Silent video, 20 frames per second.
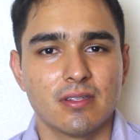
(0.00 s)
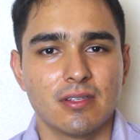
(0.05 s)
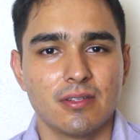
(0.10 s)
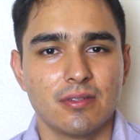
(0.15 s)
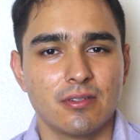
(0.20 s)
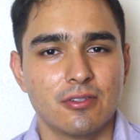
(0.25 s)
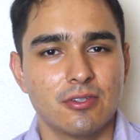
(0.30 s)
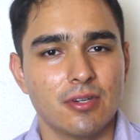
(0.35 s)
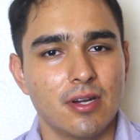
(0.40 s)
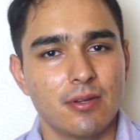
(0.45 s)

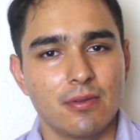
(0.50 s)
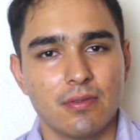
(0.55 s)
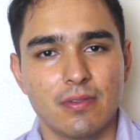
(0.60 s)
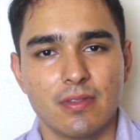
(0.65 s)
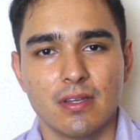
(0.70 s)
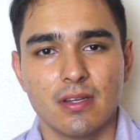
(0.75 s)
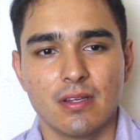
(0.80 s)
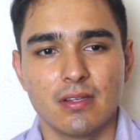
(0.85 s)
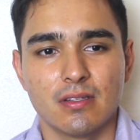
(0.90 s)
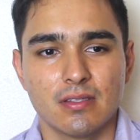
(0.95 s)
continue to try new
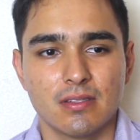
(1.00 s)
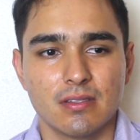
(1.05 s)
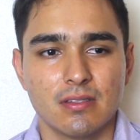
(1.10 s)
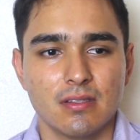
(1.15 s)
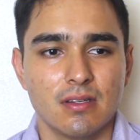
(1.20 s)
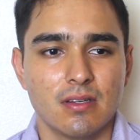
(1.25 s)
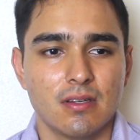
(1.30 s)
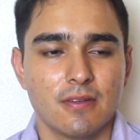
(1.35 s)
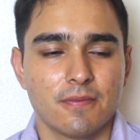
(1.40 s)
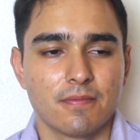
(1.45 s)
things
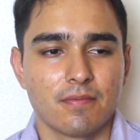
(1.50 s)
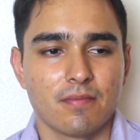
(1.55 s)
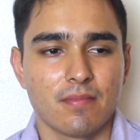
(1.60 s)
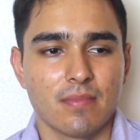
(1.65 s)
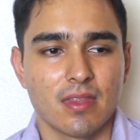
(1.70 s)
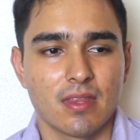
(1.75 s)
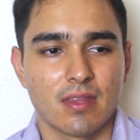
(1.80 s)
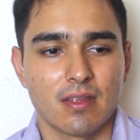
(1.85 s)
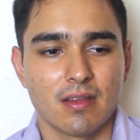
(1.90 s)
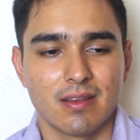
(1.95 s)
and
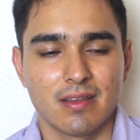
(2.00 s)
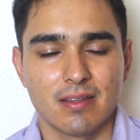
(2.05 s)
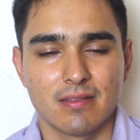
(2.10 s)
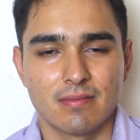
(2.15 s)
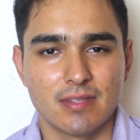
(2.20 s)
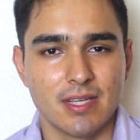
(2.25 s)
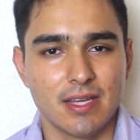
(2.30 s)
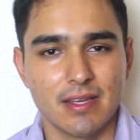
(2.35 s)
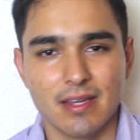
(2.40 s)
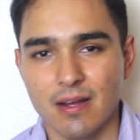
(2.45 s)

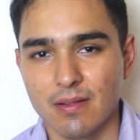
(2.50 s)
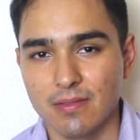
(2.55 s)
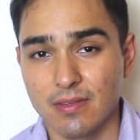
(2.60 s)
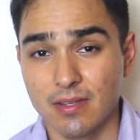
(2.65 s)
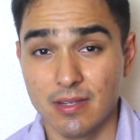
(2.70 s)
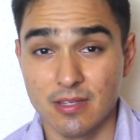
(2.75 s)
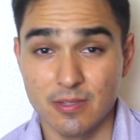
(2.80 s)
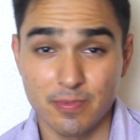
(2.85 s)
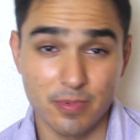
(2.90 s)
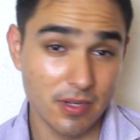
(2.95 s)
take out
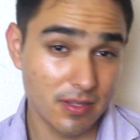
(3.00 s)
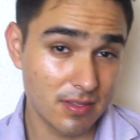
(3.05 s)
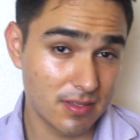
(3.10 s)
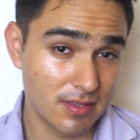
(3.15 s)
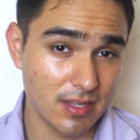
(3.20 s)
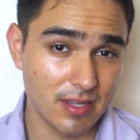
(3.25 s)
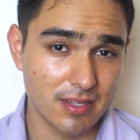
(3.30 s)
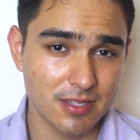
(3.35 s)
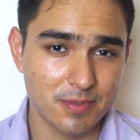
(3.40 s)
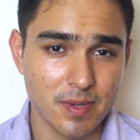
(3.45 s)
things, put
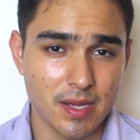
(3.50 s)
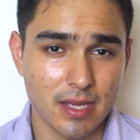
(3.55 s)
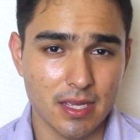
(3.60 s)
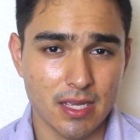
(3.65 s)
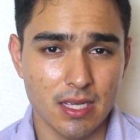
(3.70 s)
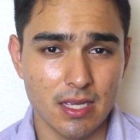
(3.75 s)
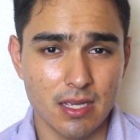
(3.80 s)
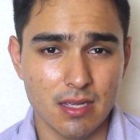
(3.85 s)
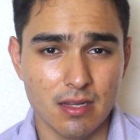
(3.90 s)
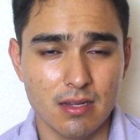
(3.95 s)
things
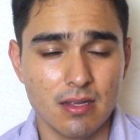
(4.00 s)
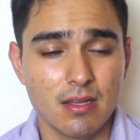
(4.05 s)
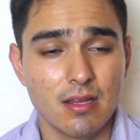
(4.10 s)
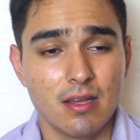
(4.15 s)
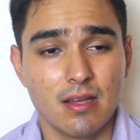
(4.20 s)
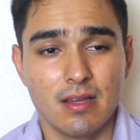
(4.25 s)
back in.